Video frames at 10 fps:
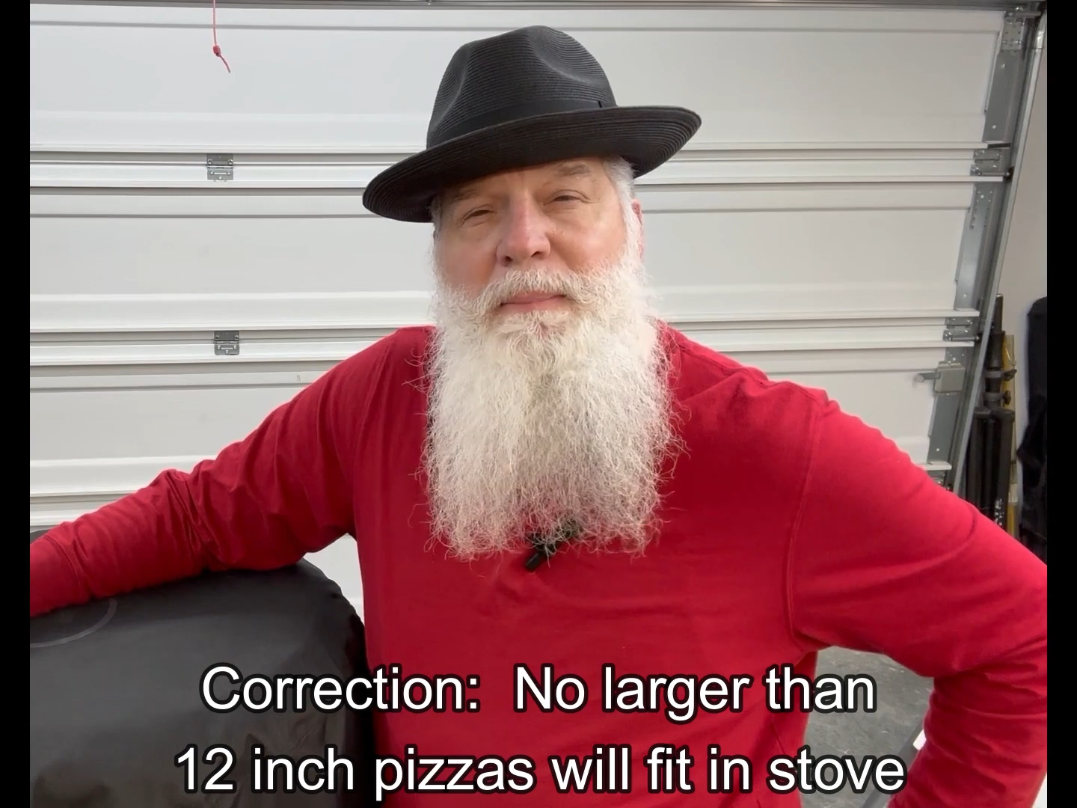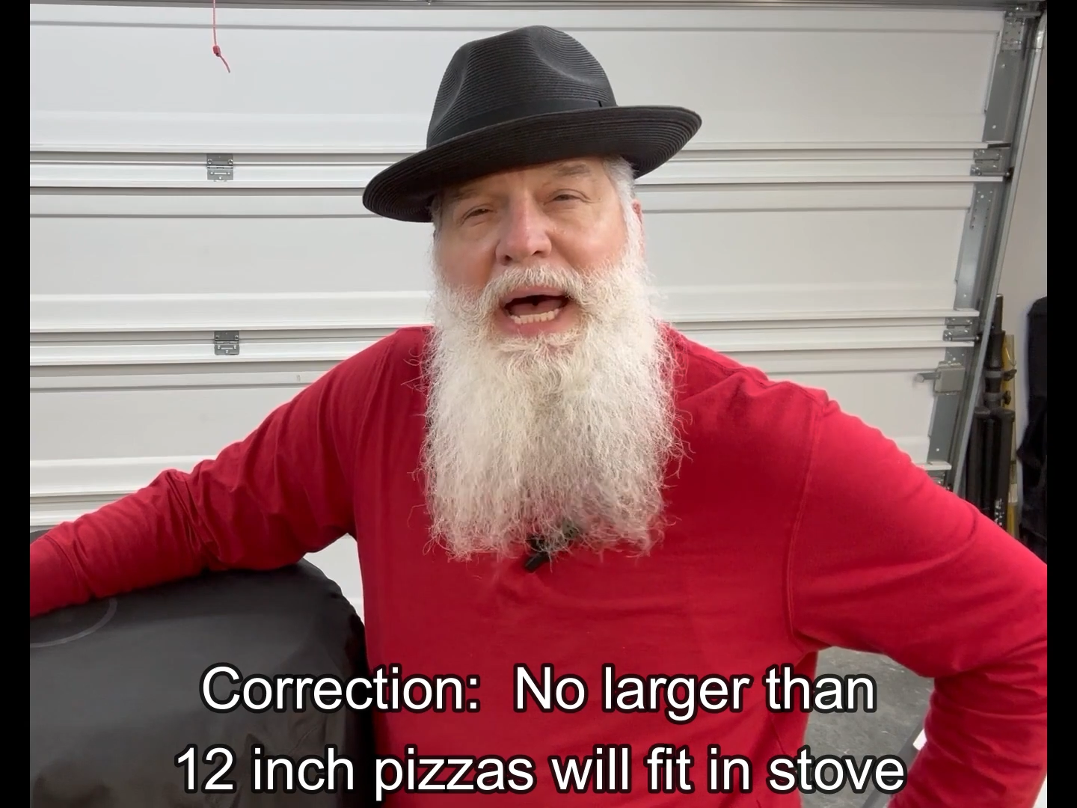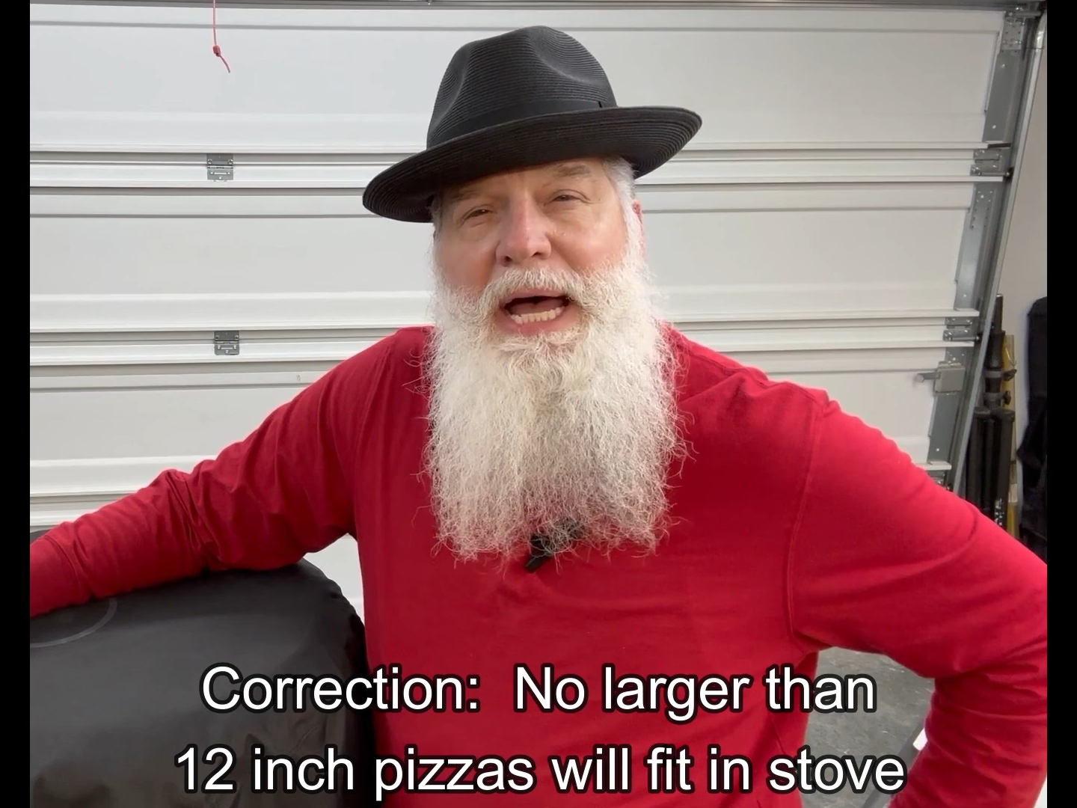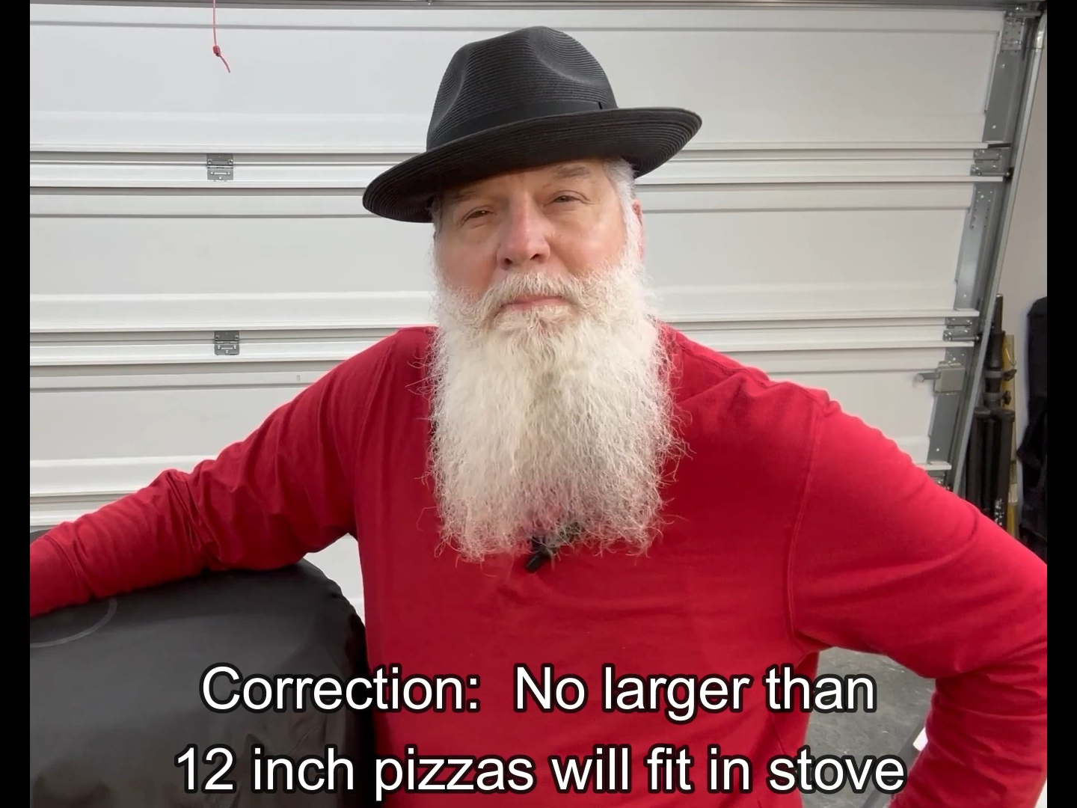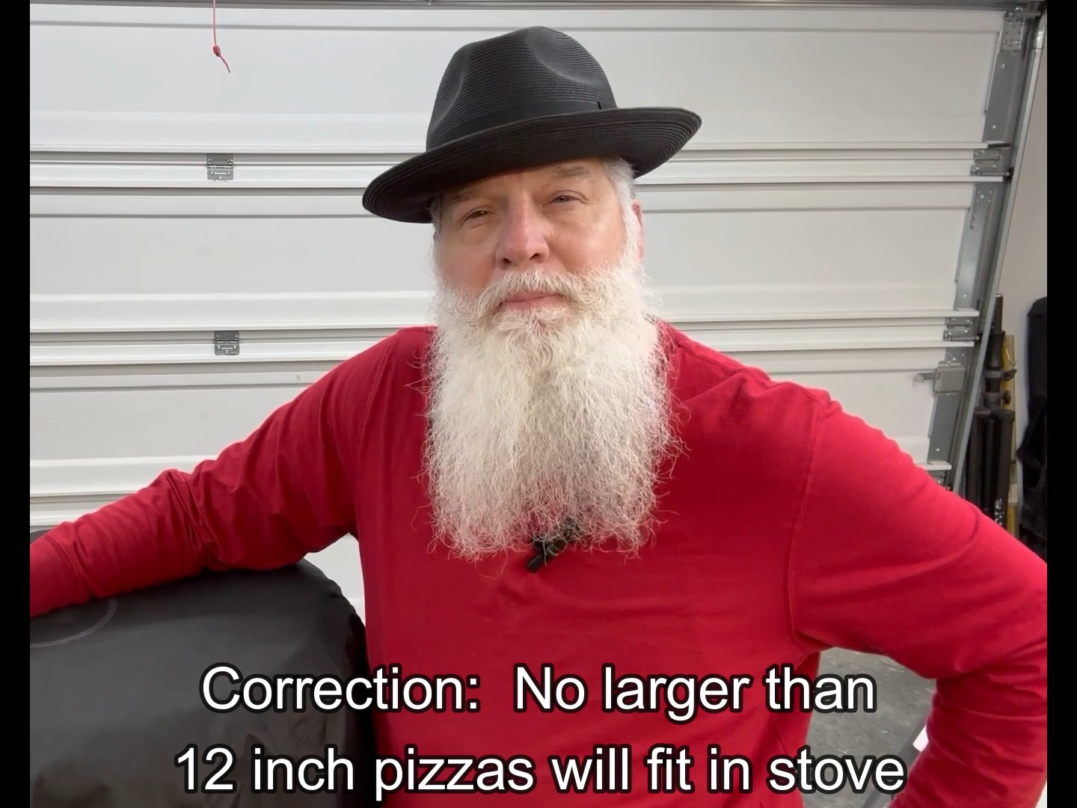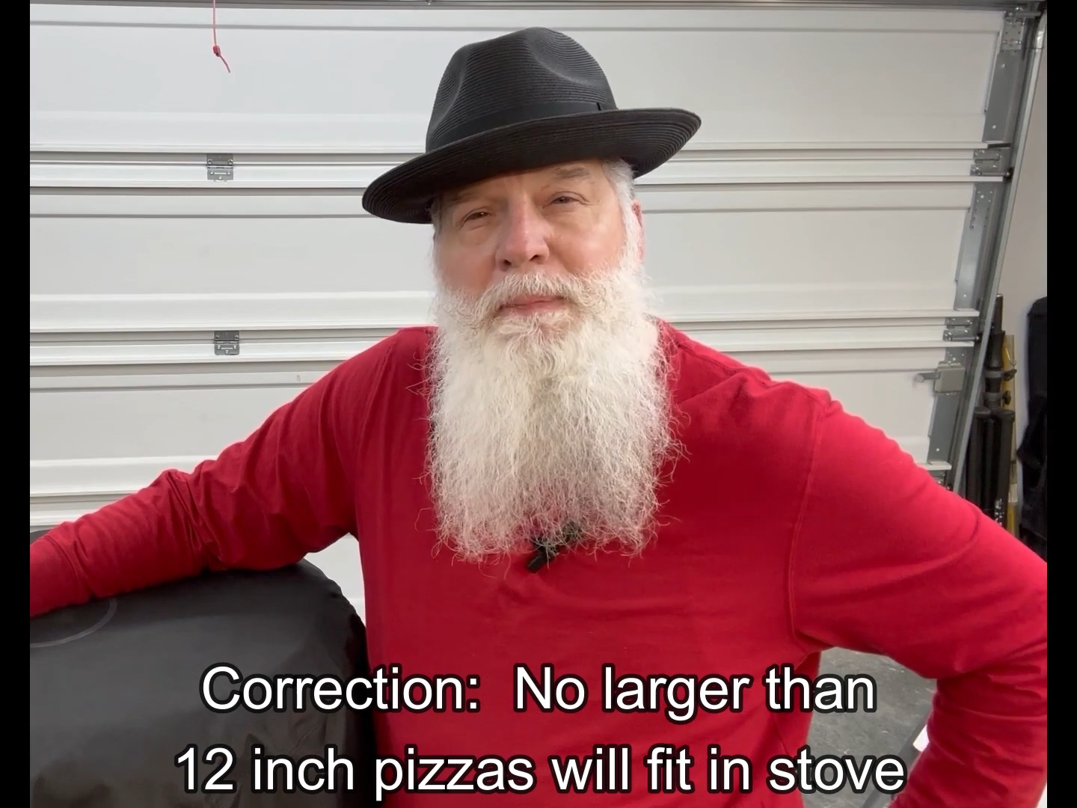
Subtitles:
by.